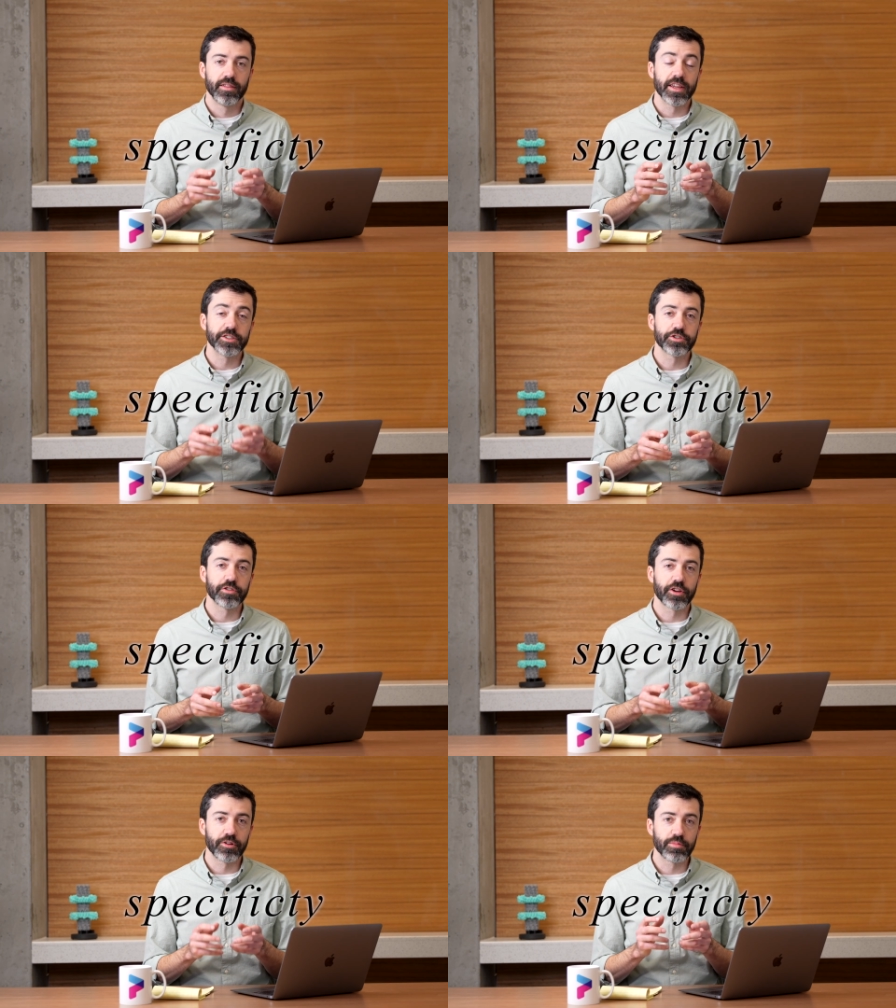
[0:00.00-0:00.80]
They ensure
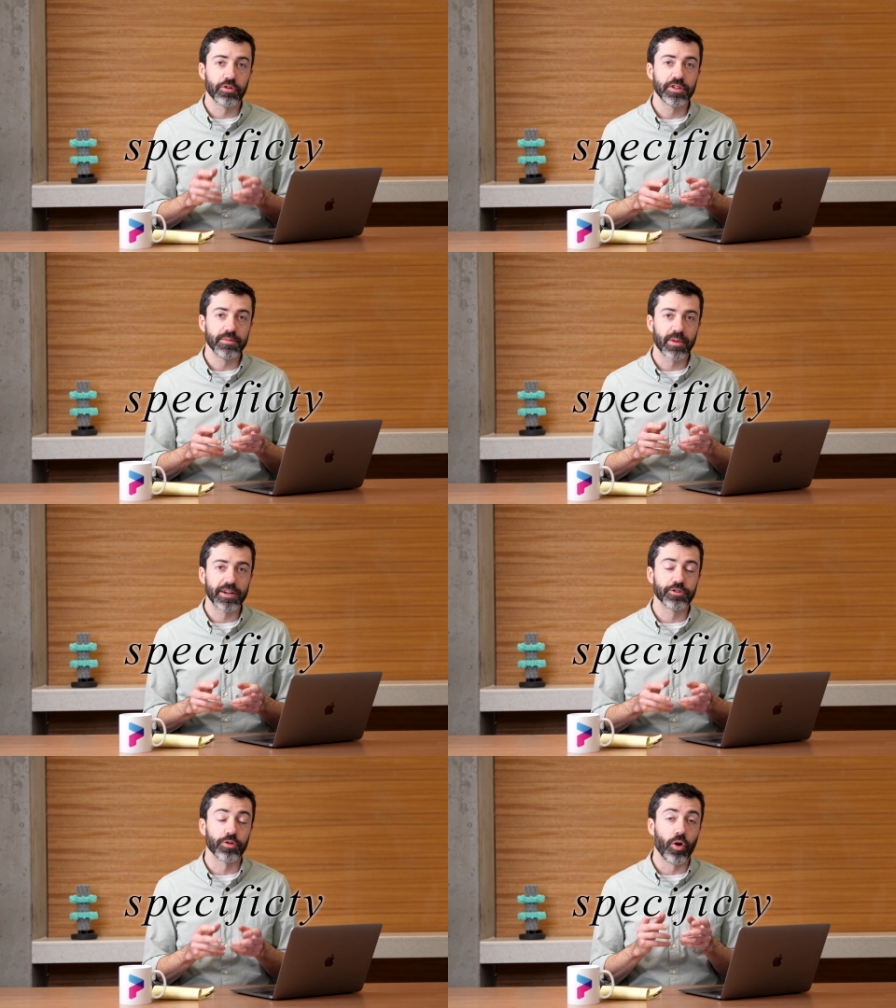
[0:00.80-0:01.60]
that our protein
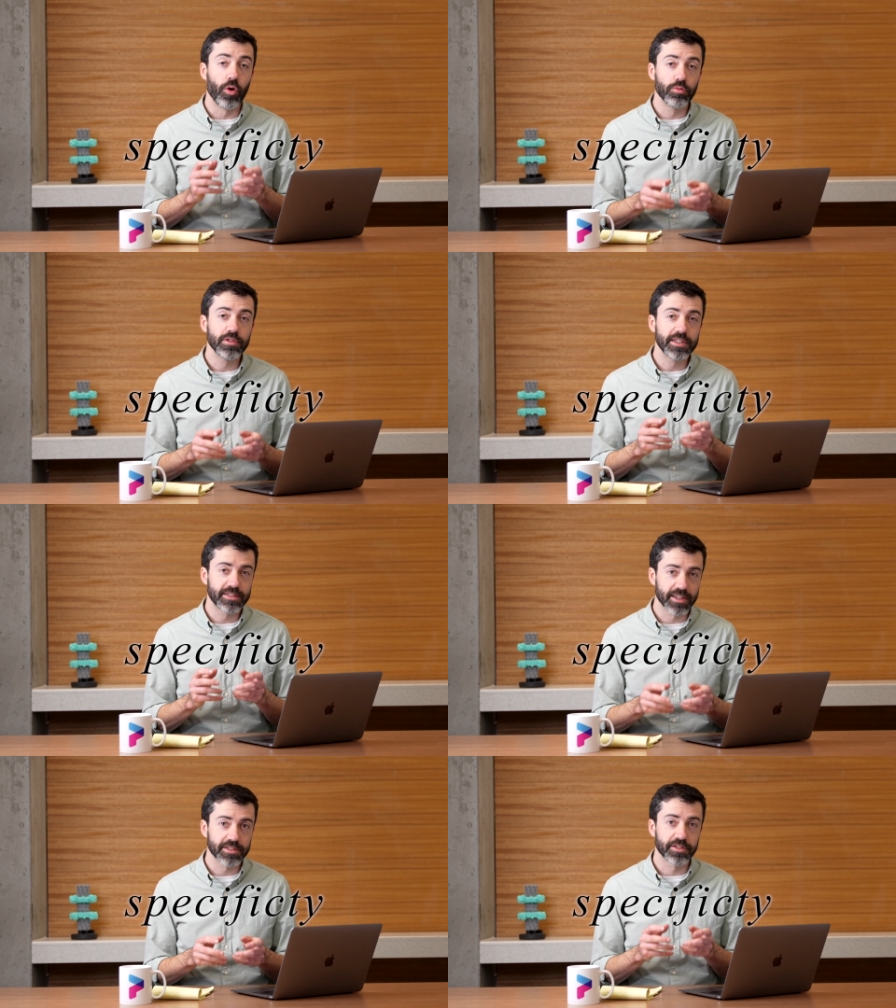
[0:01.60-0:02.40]
binder only
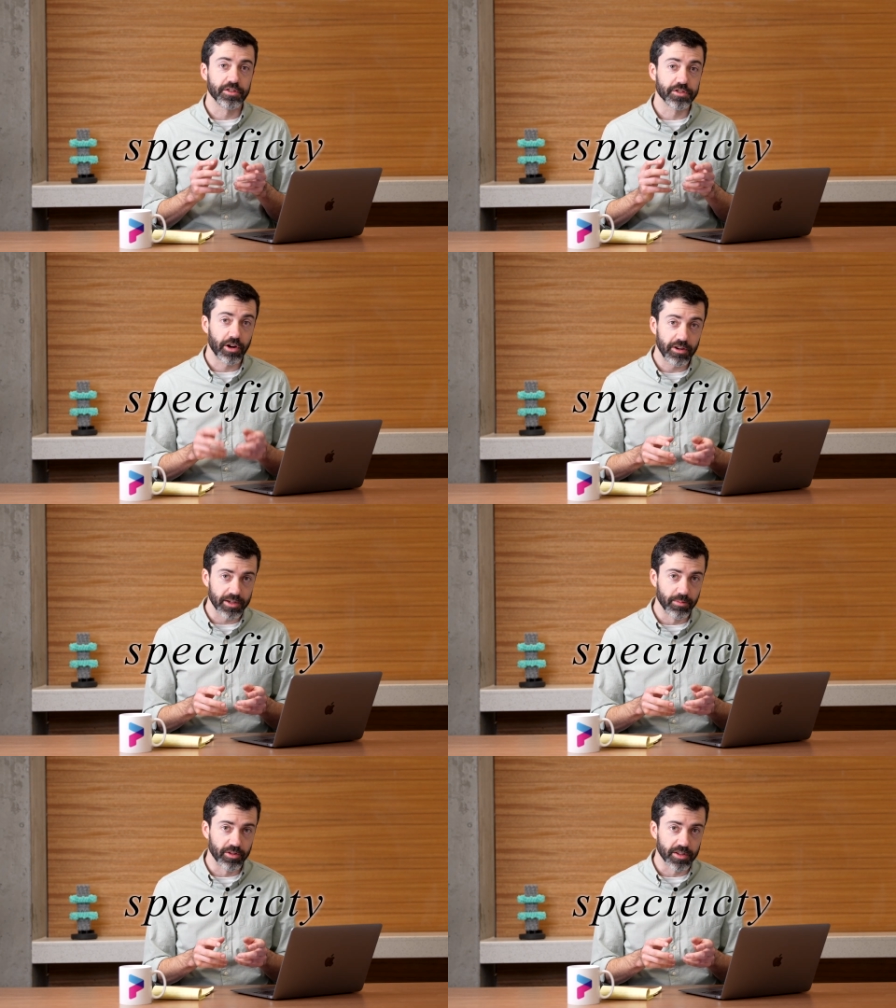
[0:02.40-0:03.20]
sticks to the
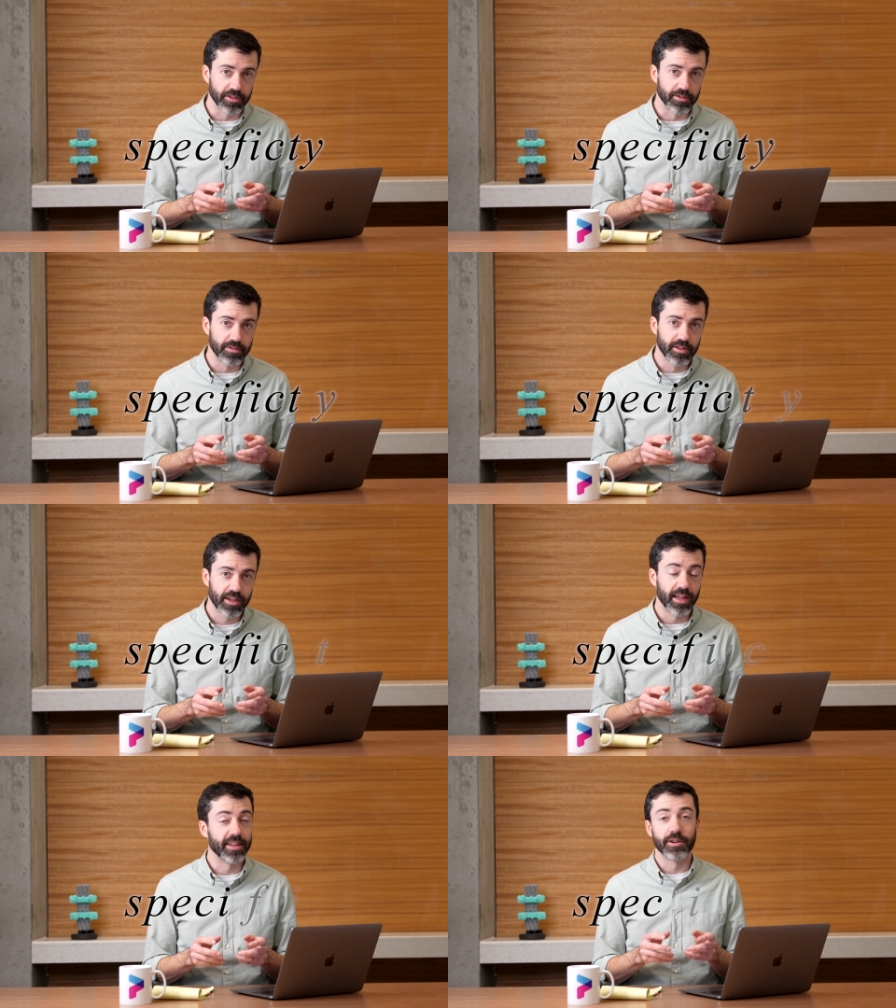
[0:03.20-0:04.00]
target molecule
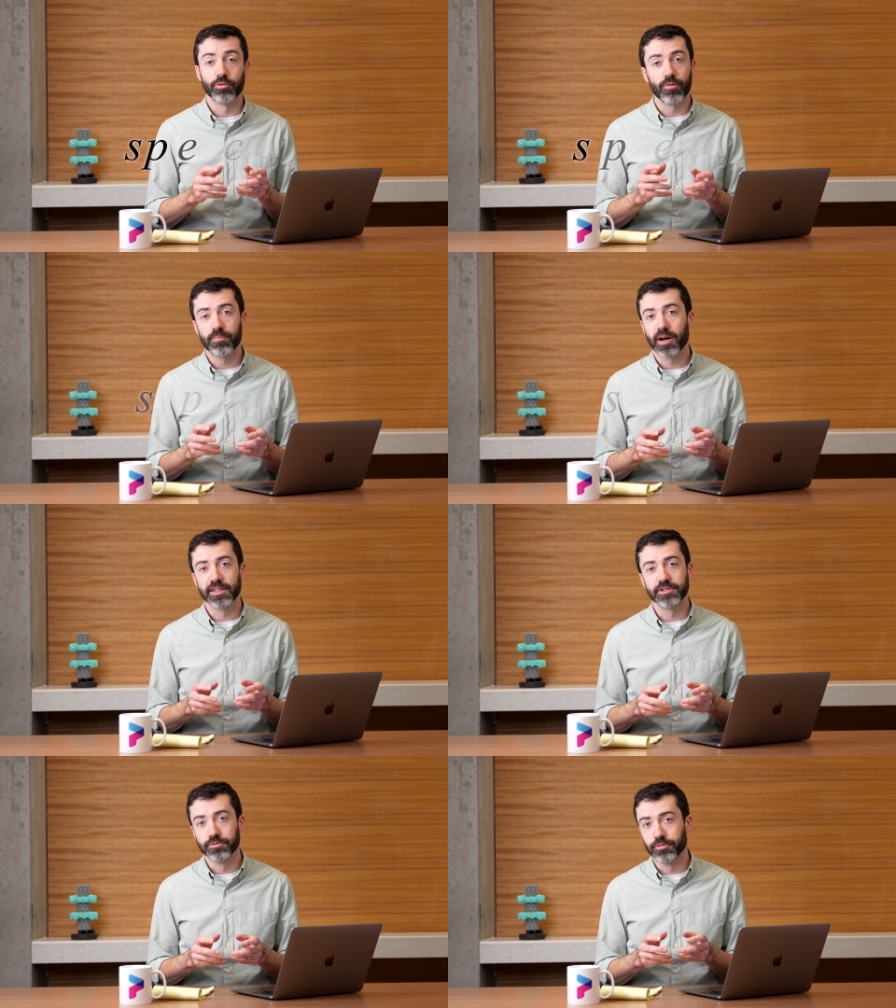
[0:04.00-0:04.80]
and that it won't
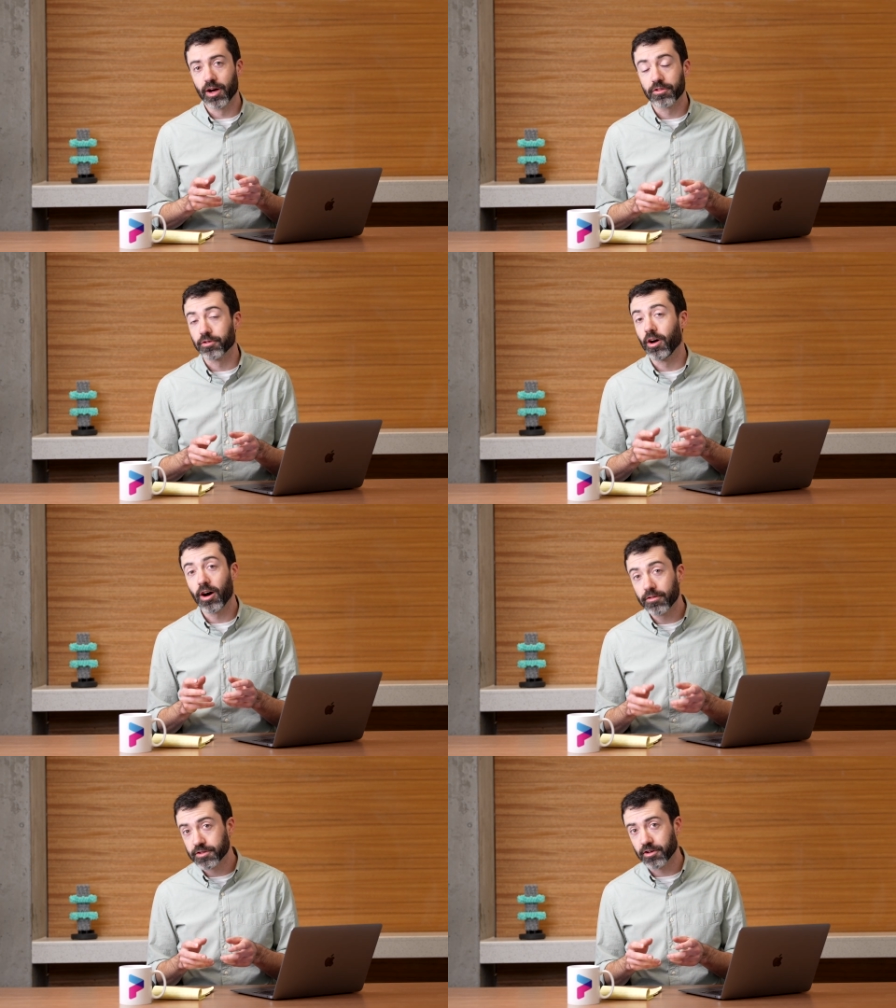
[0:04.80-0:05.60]
bind to other
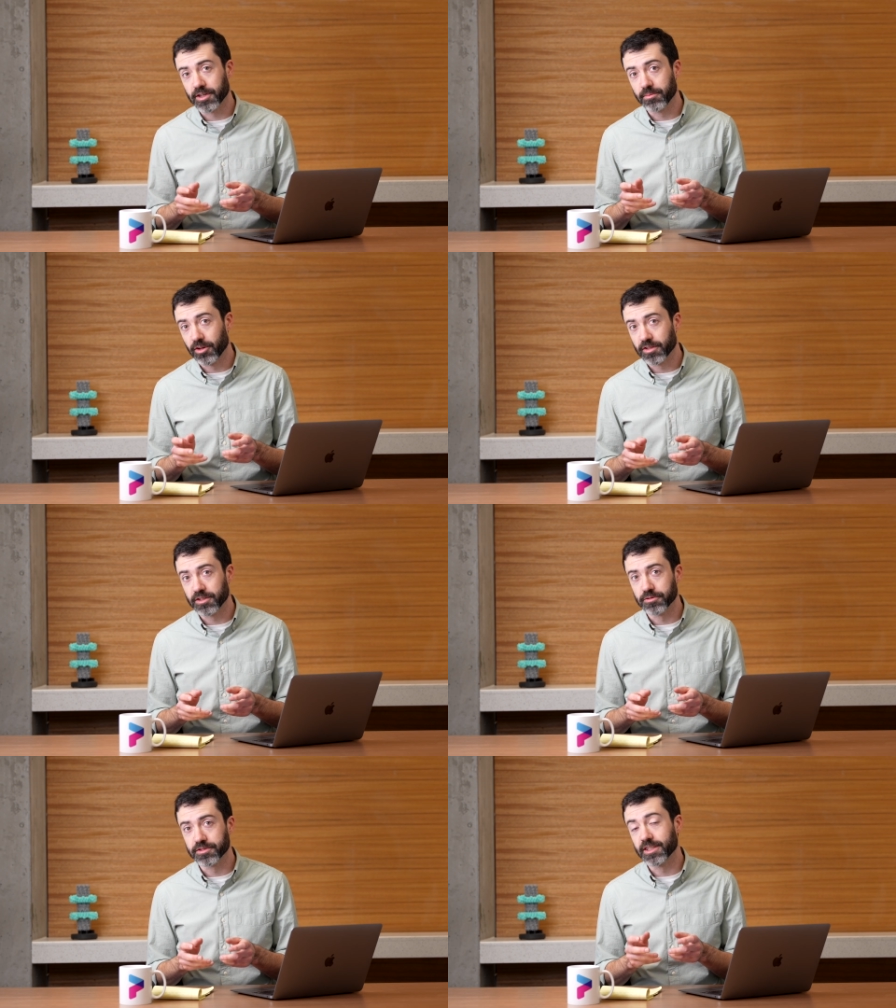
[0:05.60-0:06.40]
off target
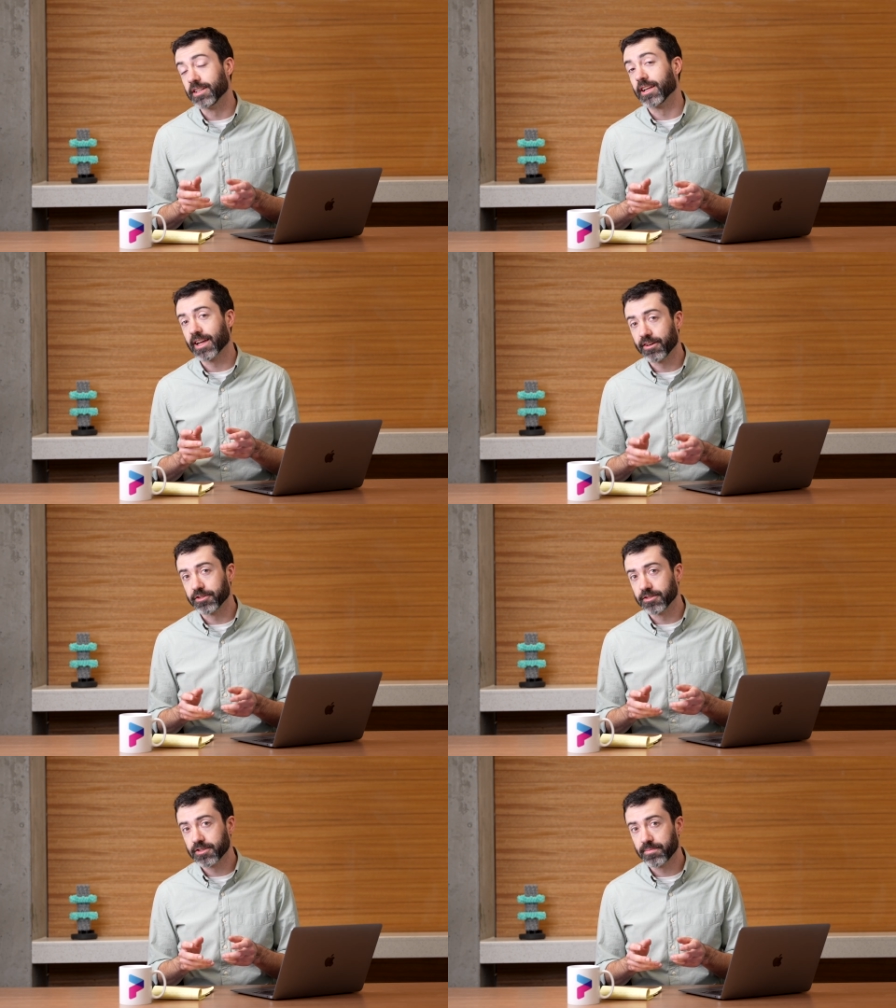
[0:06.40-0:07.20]
molecules that it
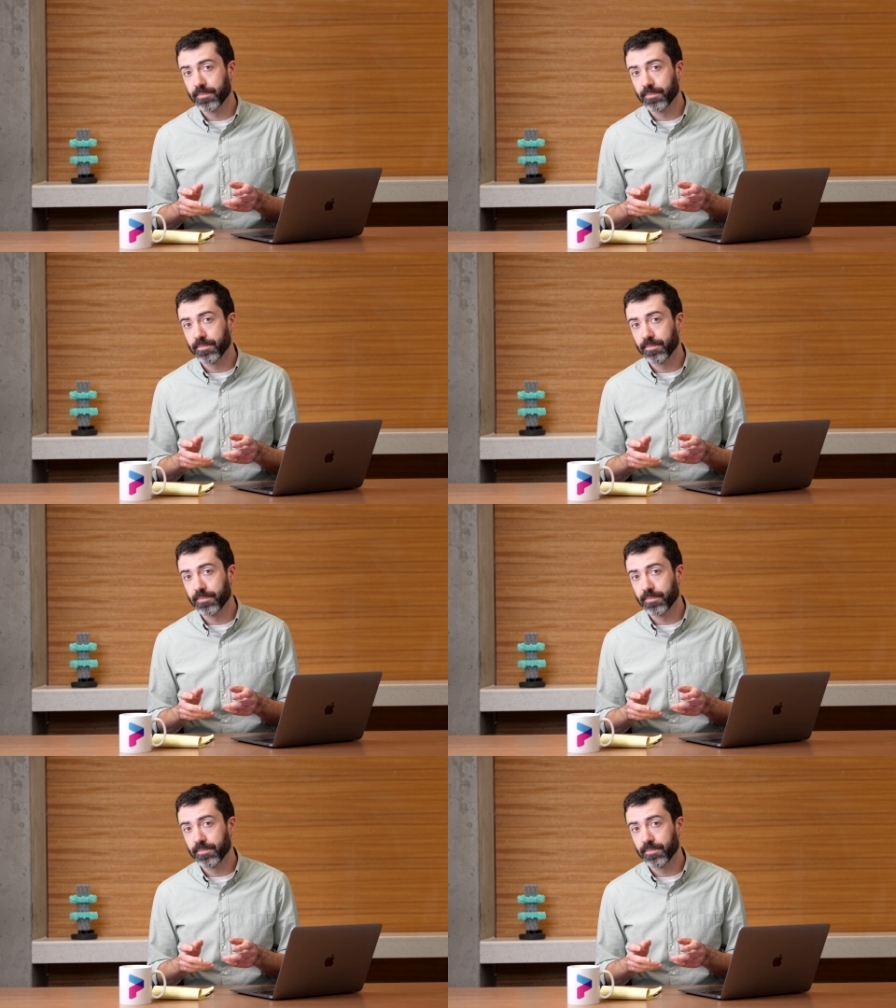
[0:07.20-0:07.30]
encounters.